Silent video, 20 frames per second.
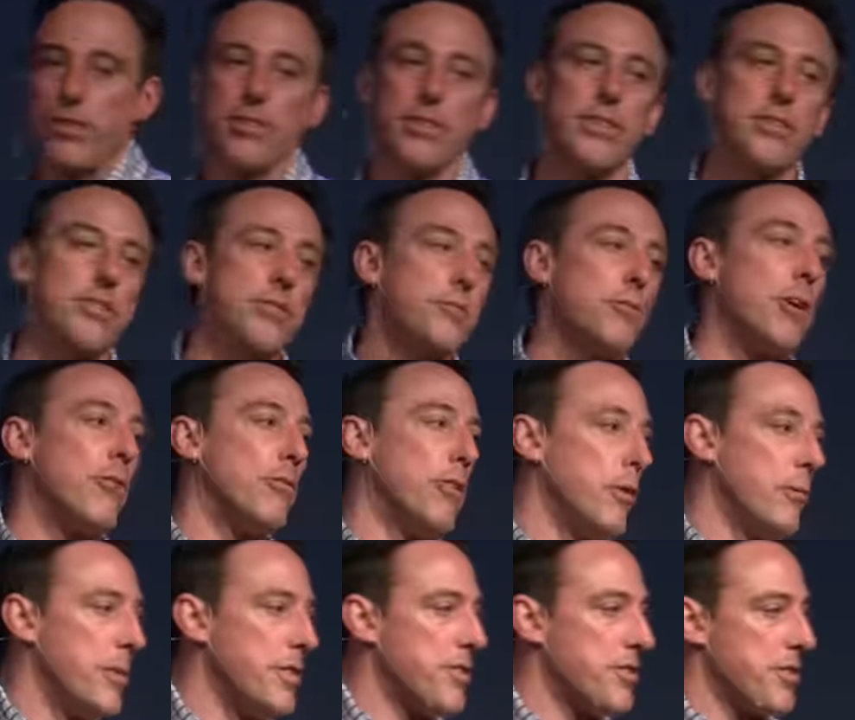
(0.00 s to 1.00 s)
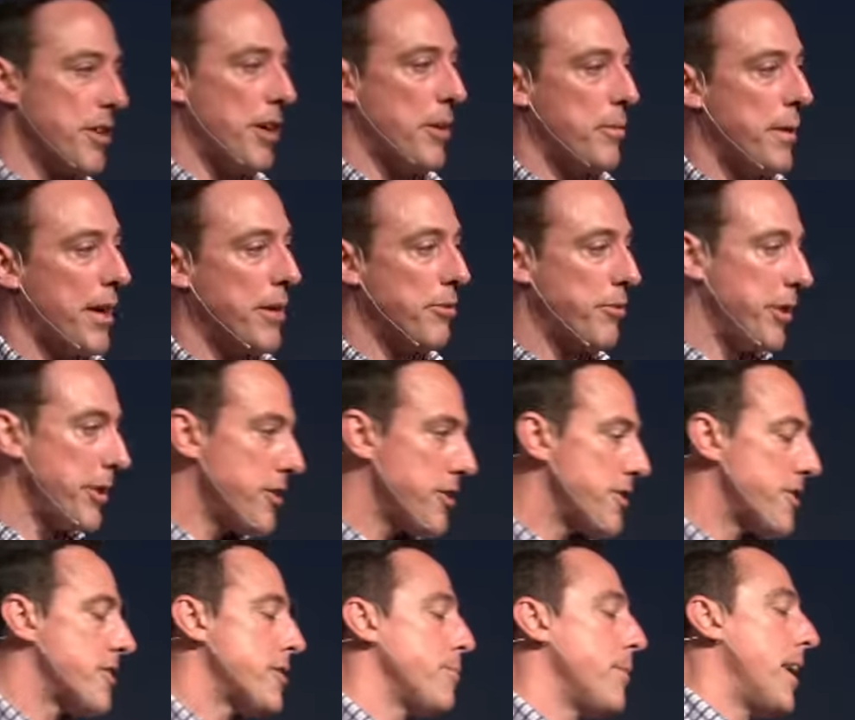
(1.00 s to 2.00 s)
And this is what Romans is all about.
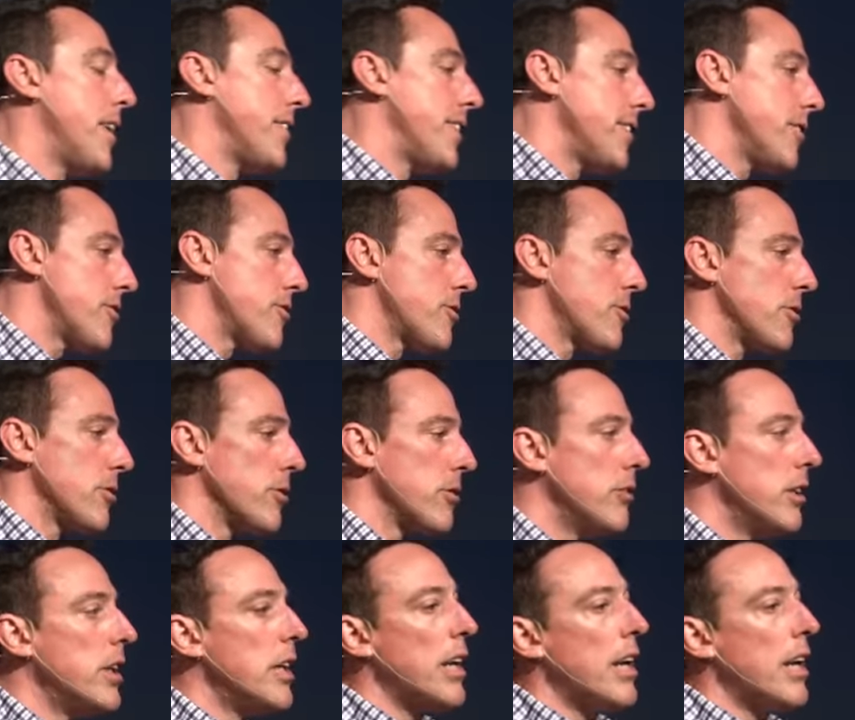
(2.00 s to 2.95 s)
Ephesians is about this too.